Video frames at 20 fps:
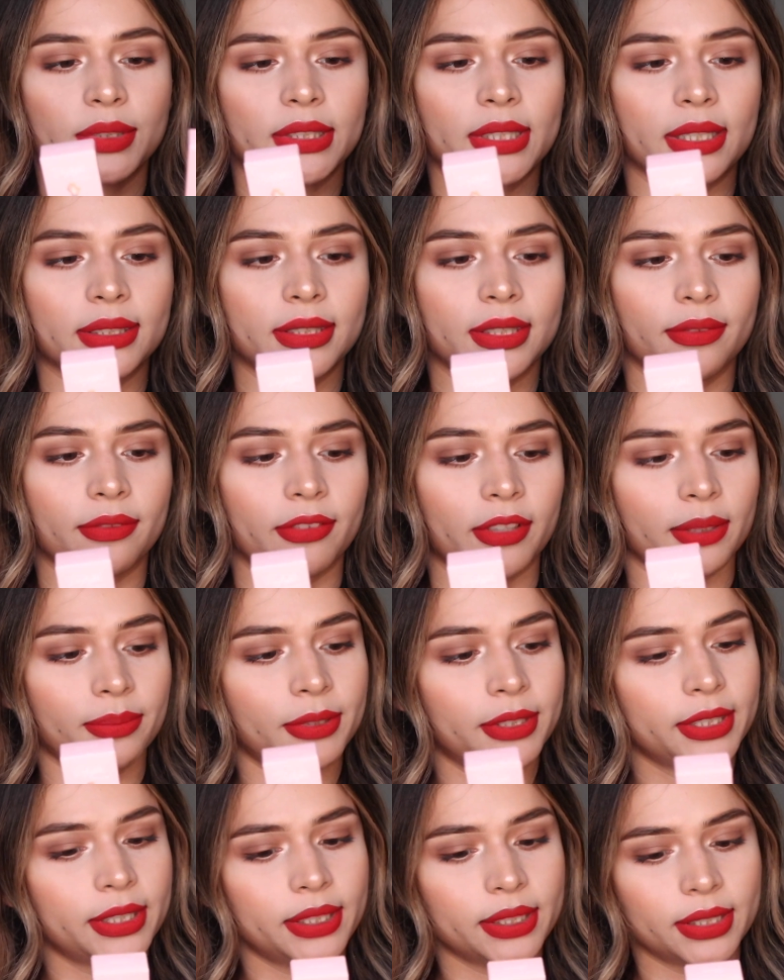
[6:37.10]
sets of
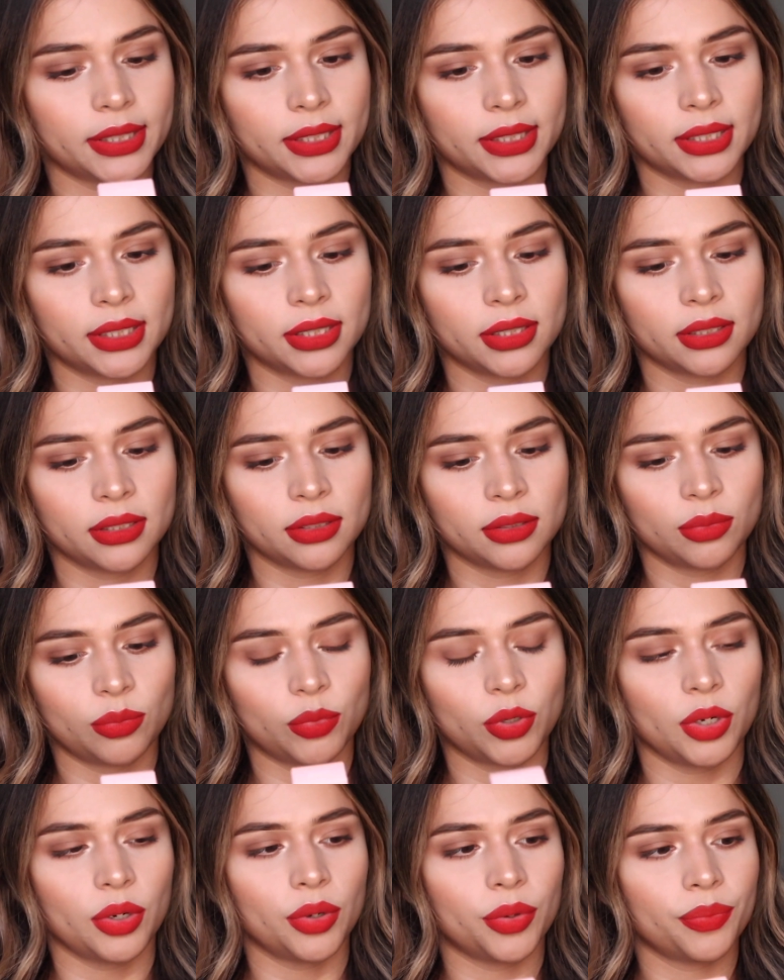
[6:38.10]
lipsticks,
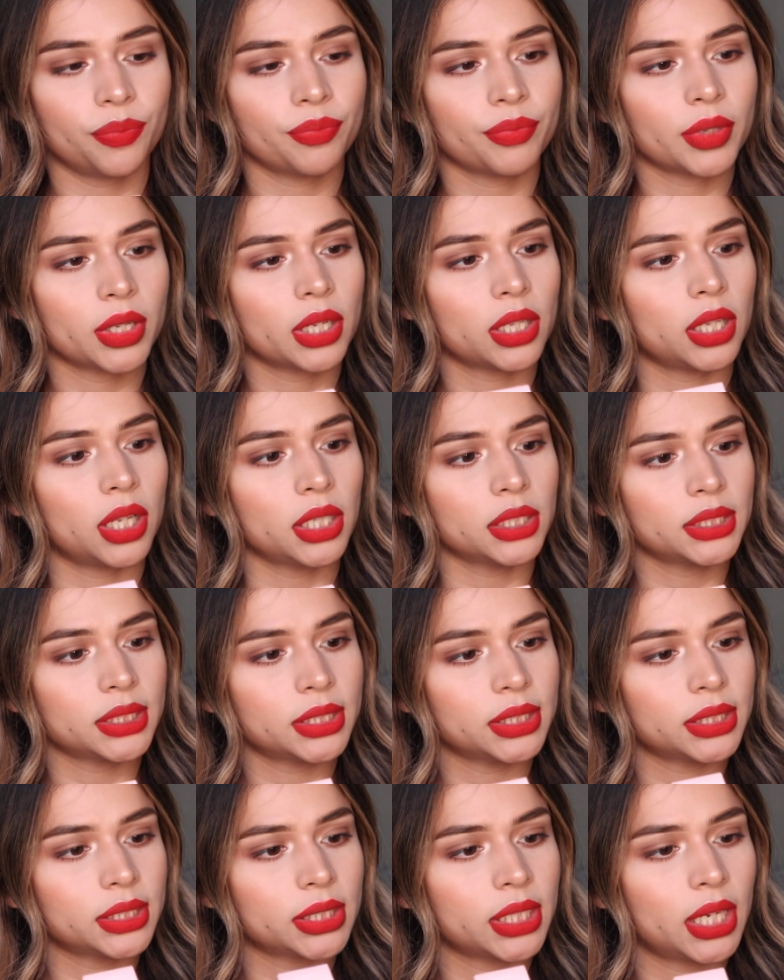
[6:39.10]
well,
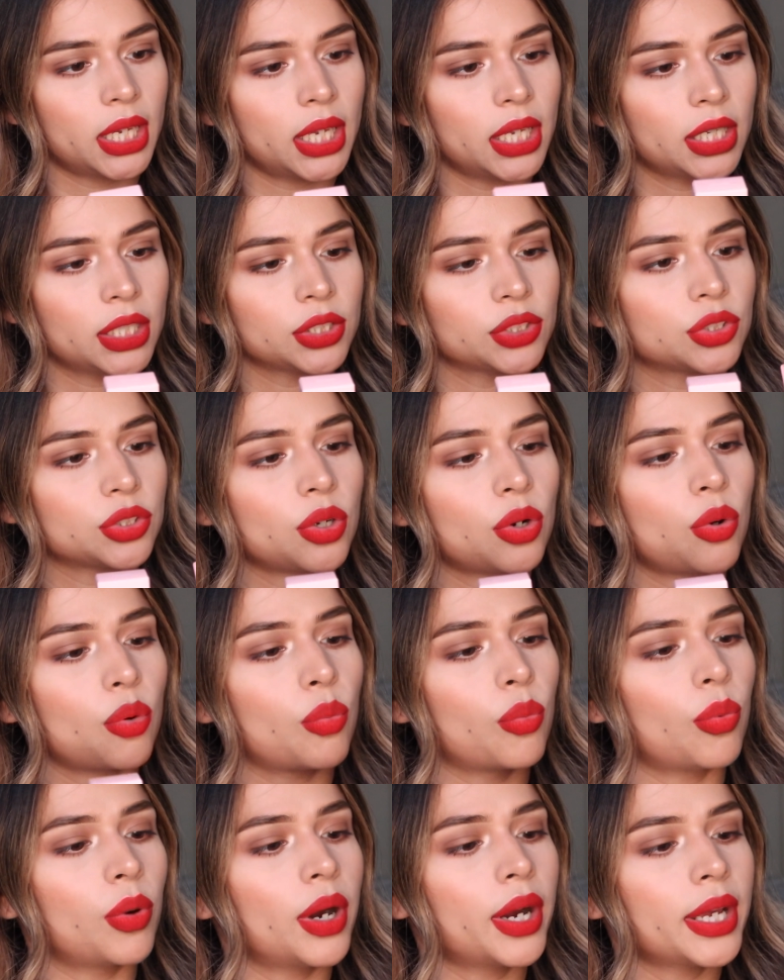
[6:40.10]
glosses. So
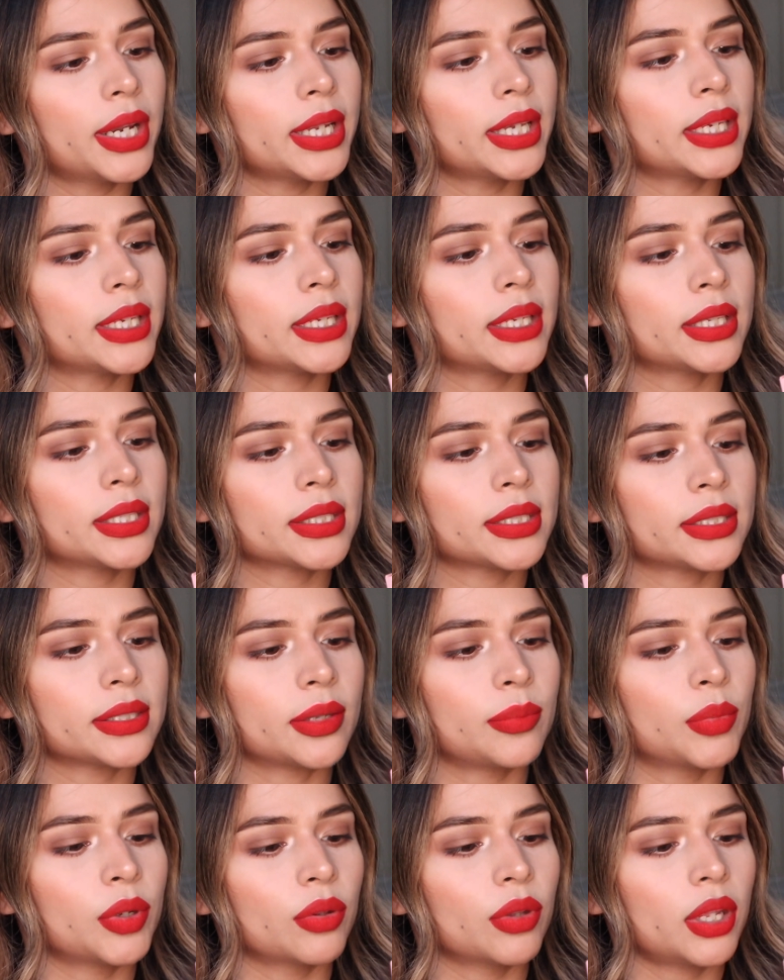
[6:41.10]
one is
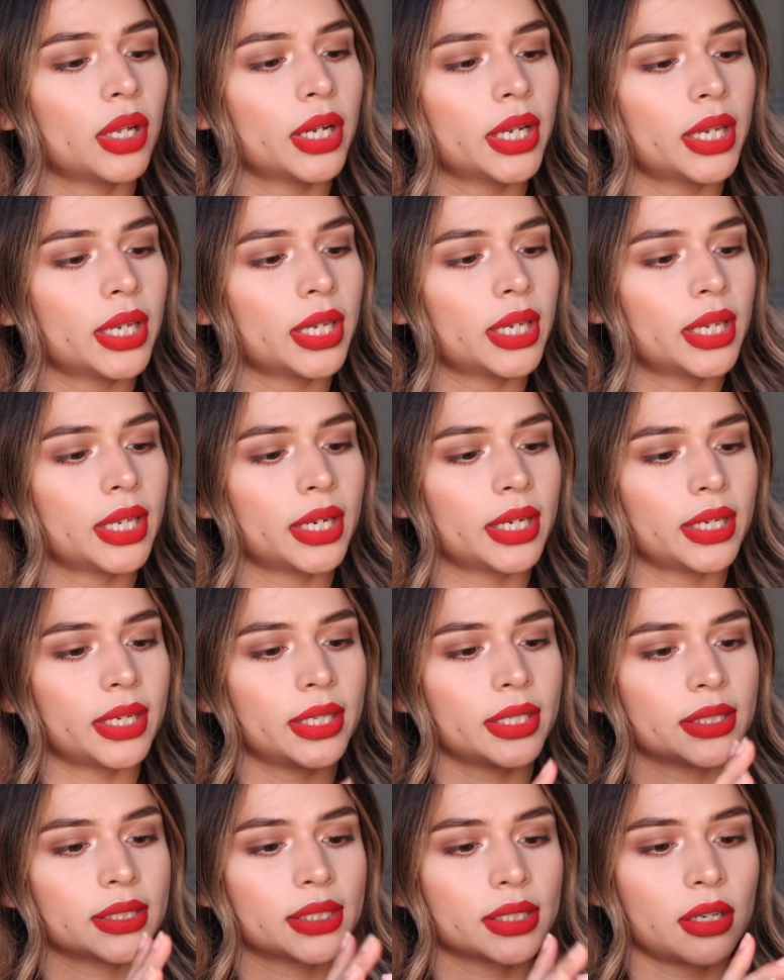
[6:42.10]
the Moonlight and
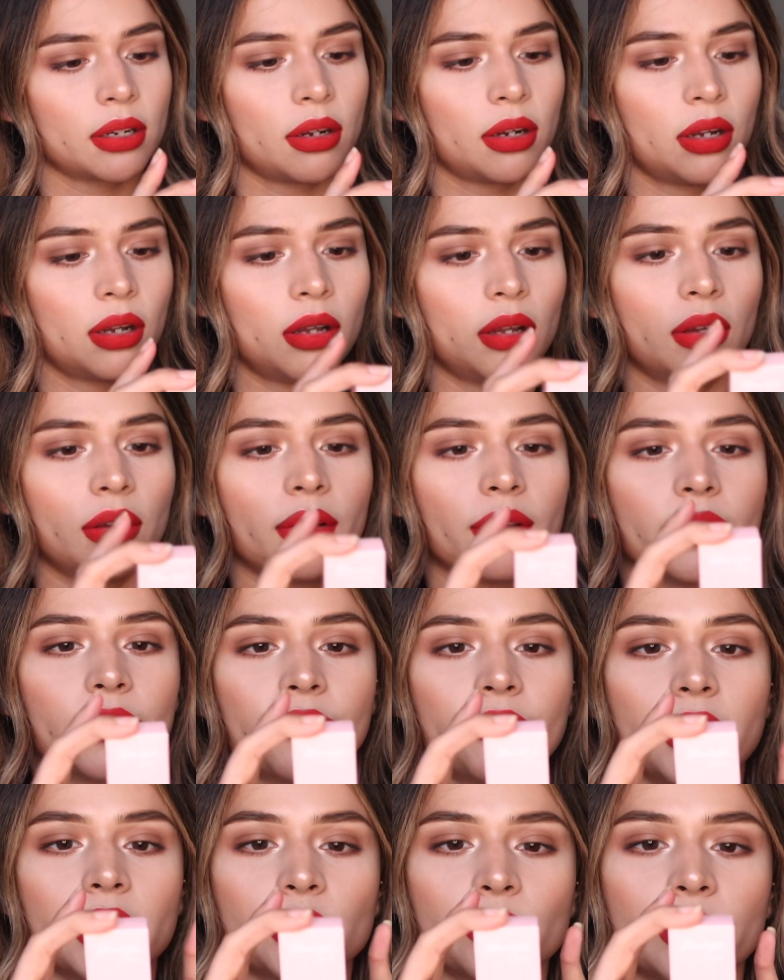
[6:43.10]
it's called, the
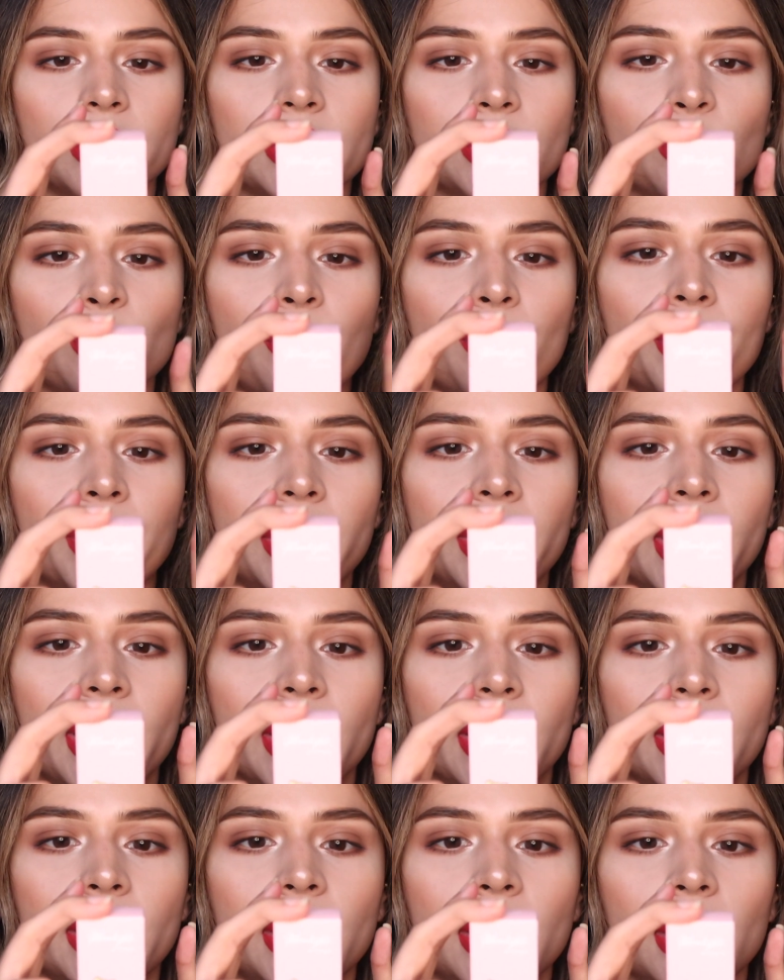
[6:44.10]
first one is
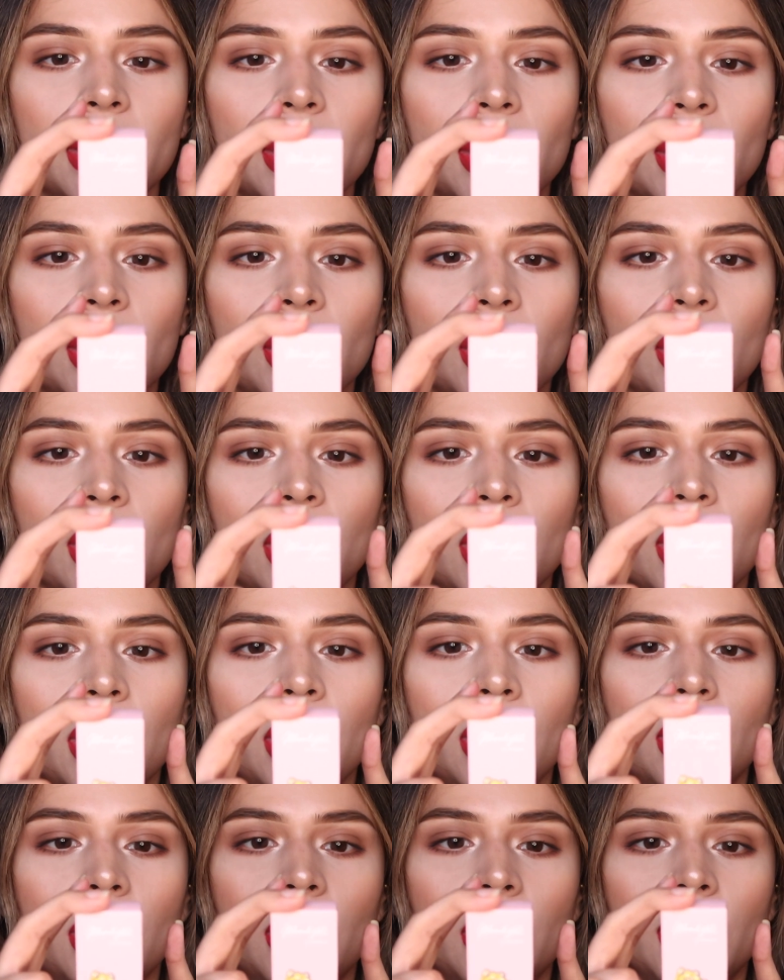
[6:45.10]
Bunhead.
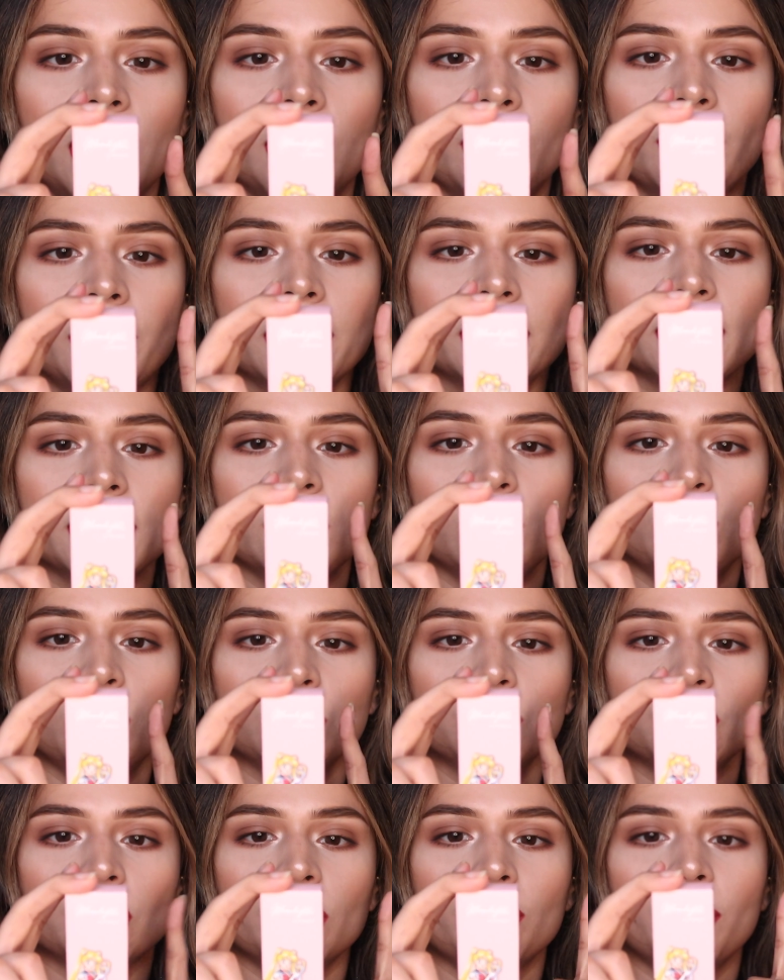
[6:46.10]
It's an
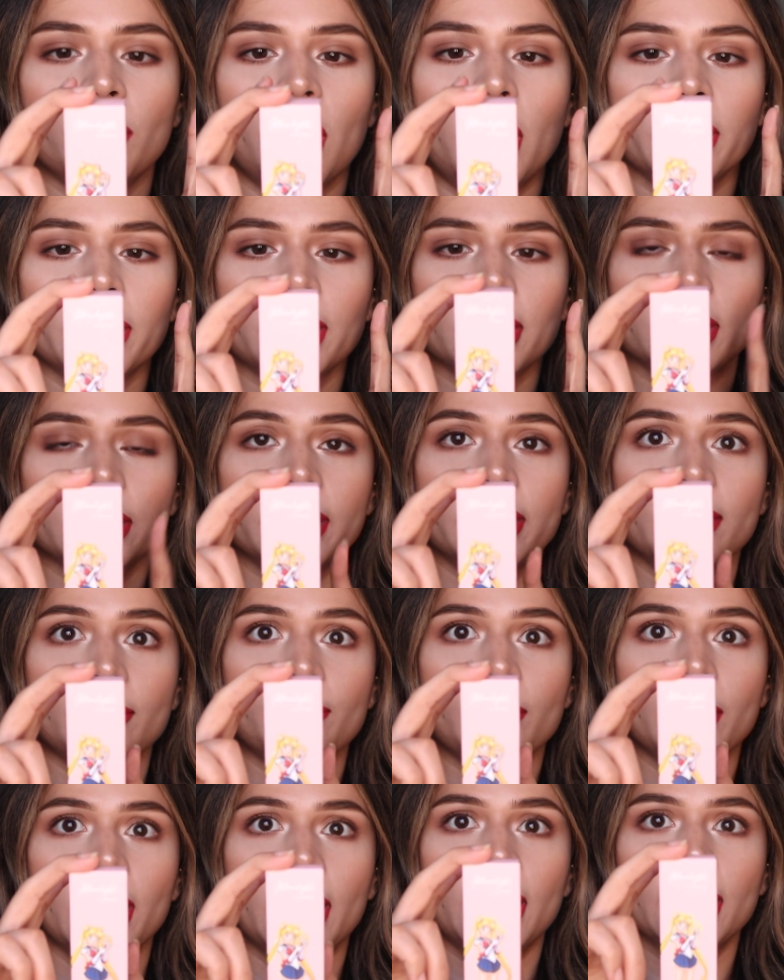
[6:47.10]
ultra blotted
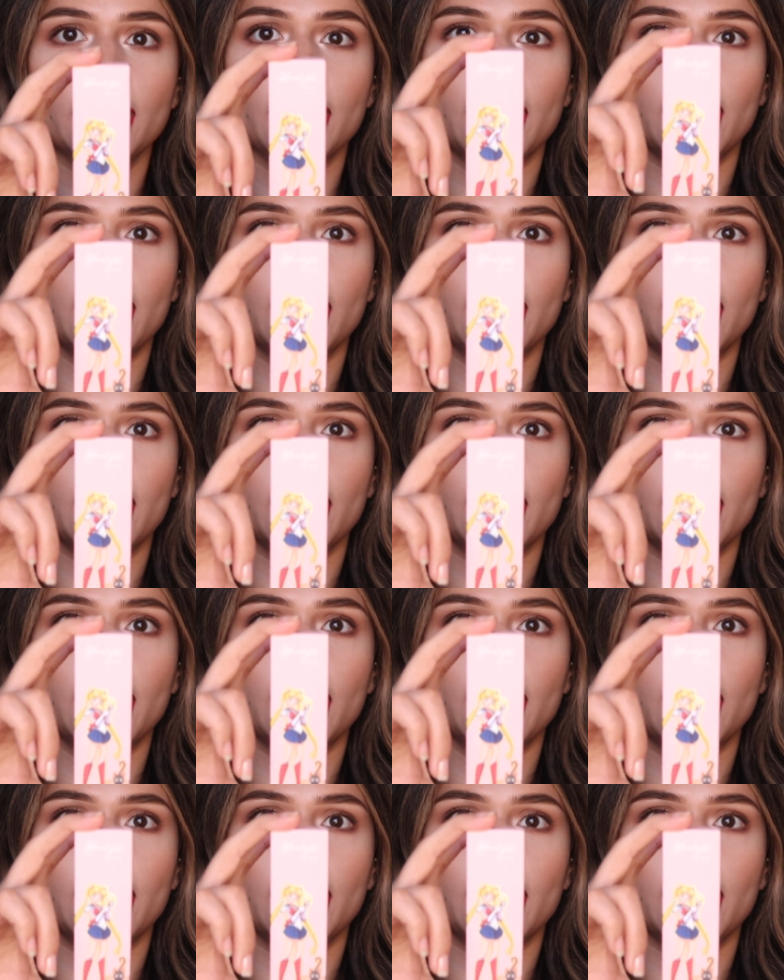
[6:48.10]
lip, and